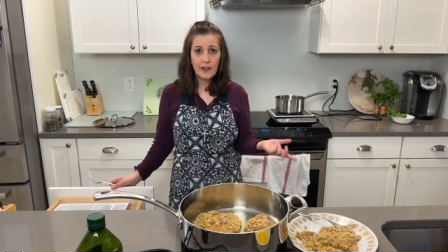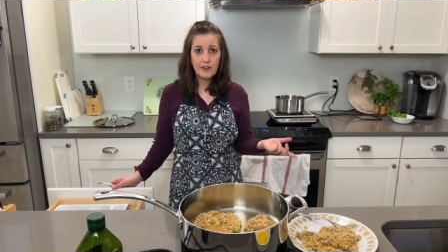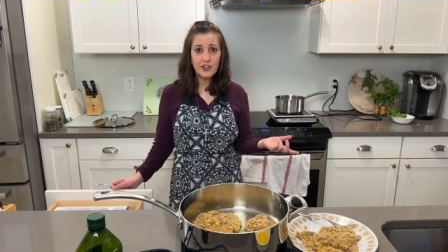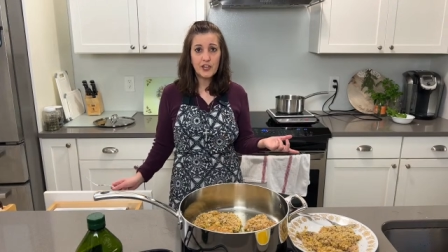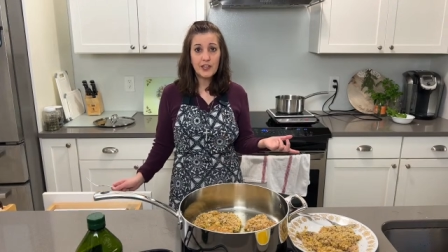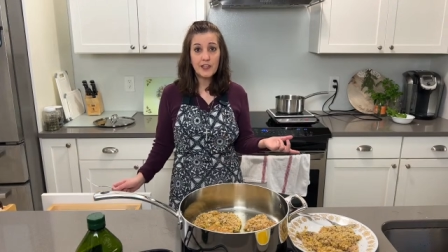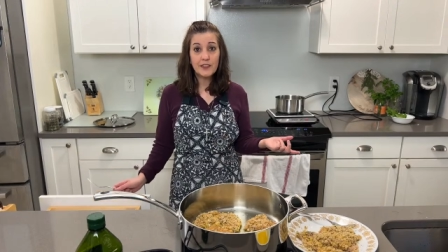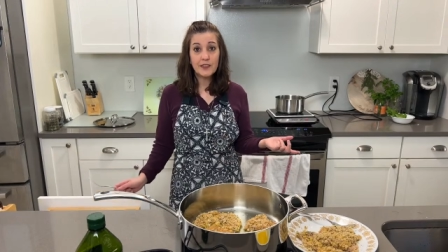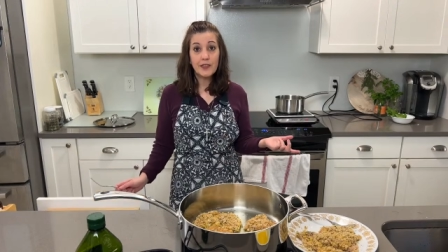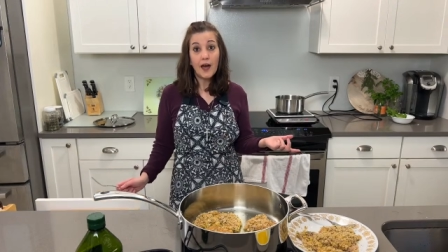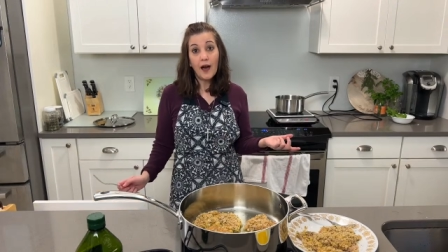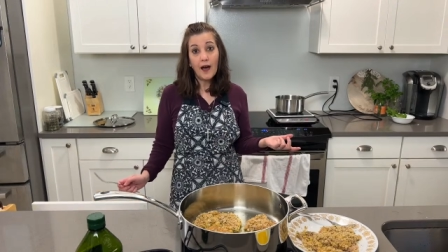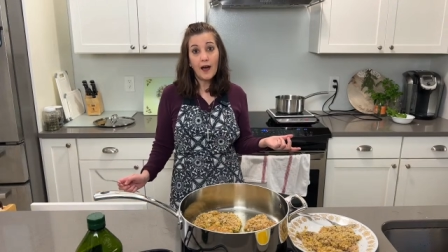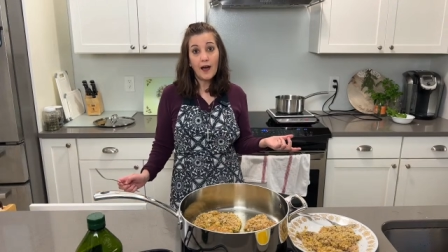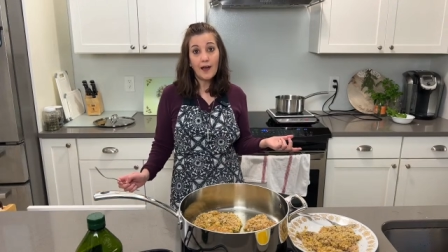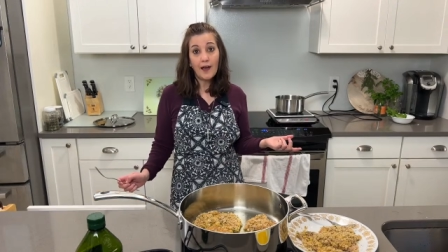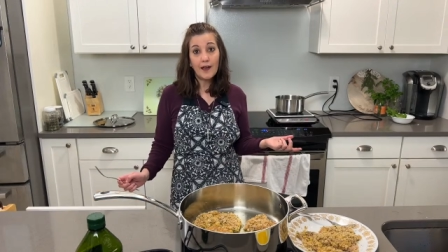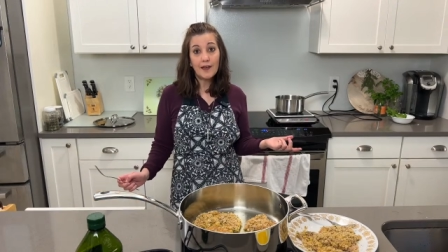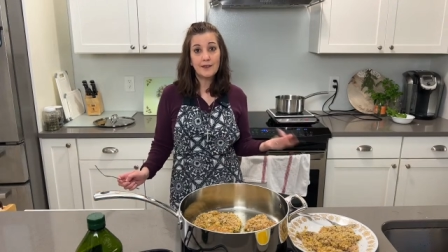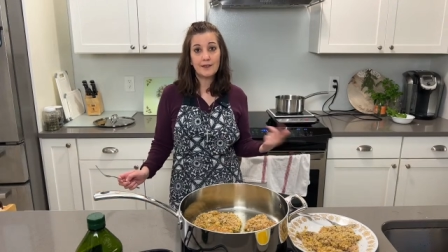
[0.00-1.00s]
chicken
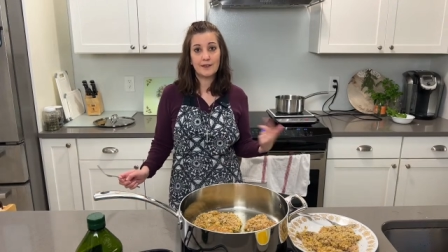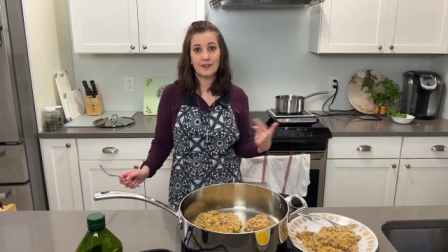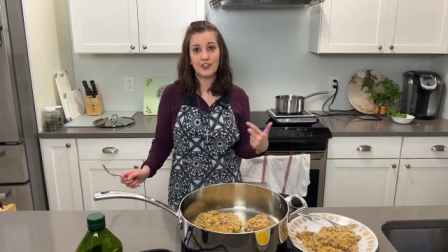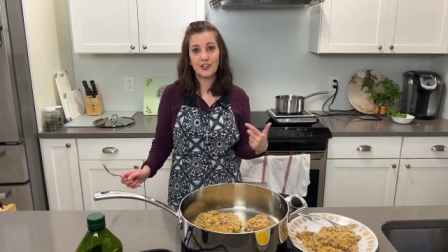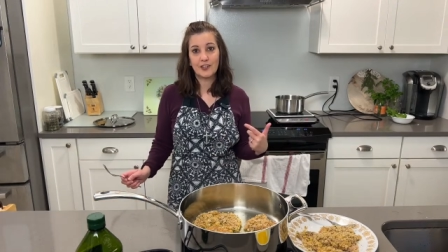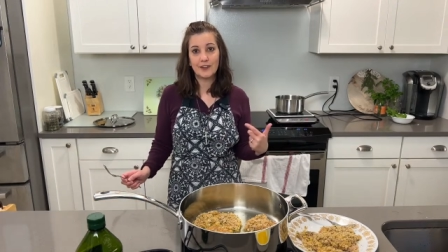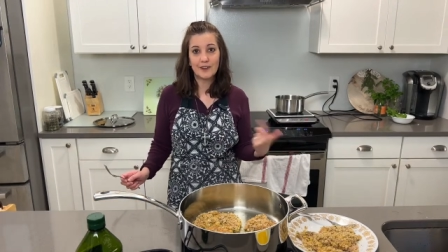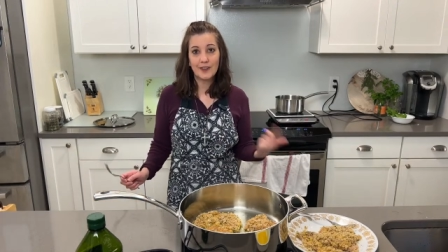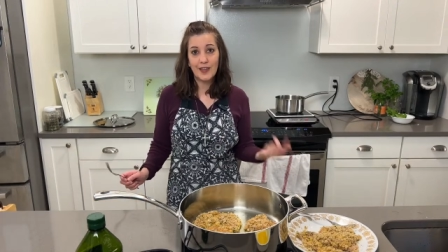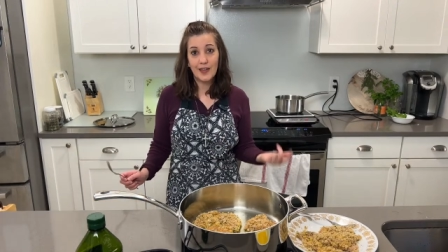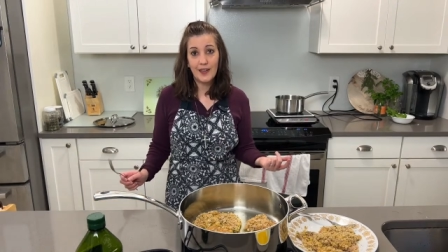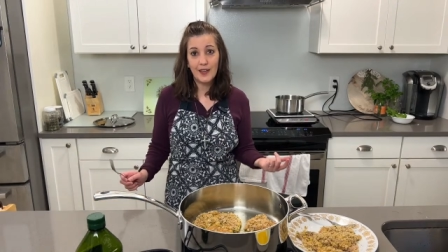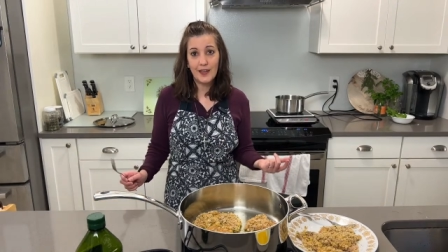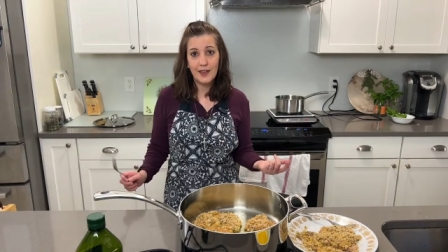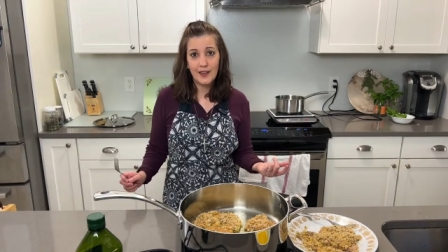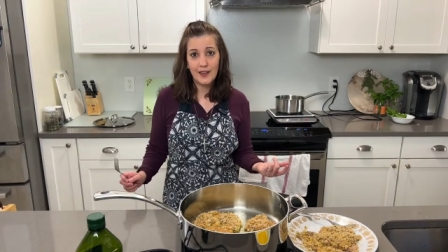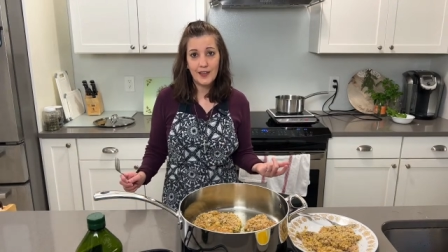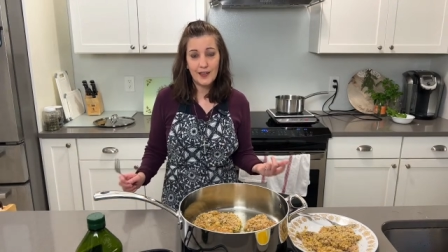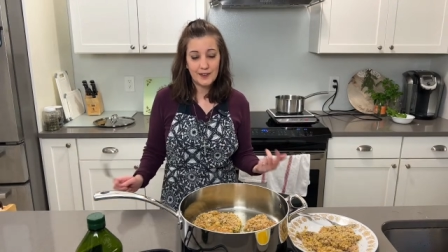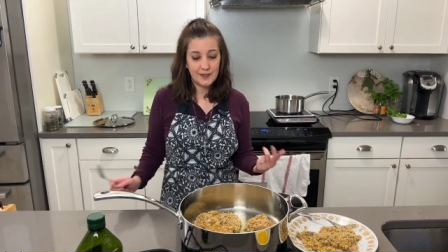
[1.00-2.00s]
thighs and chicken
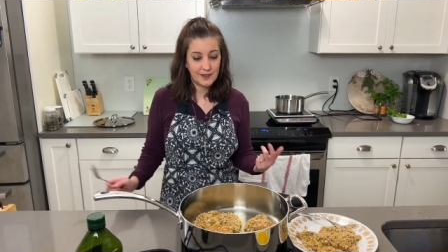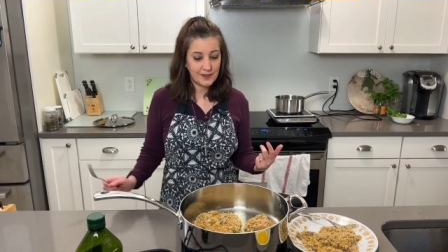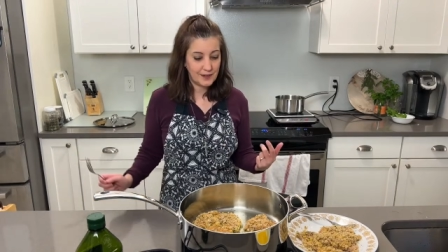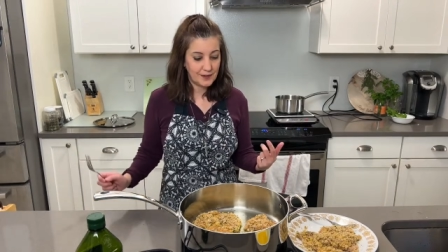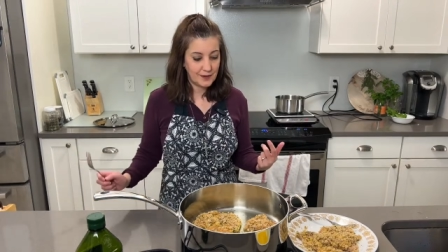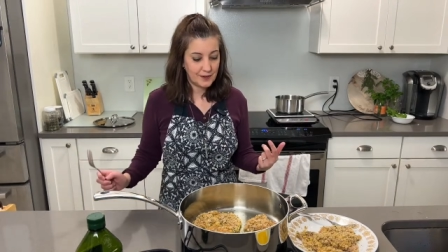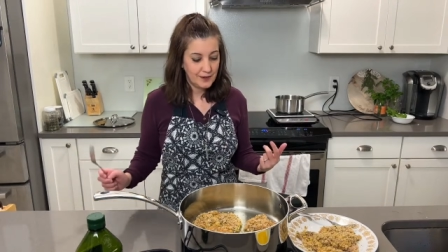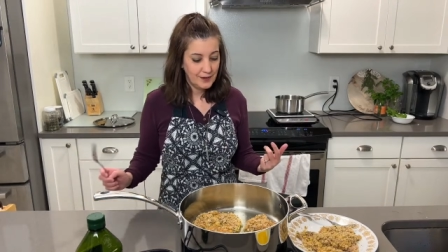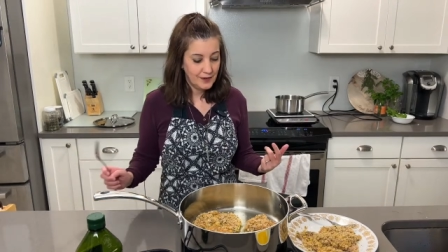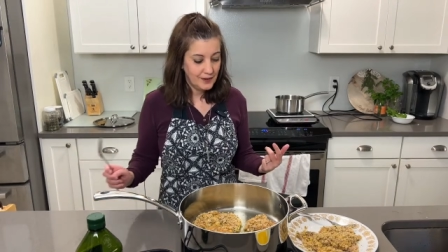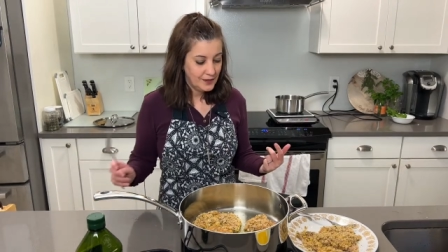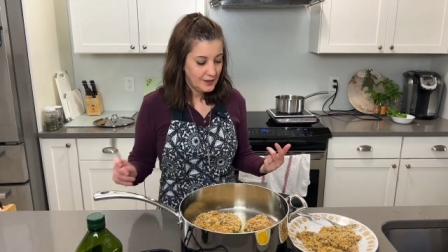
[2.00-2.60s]
legs and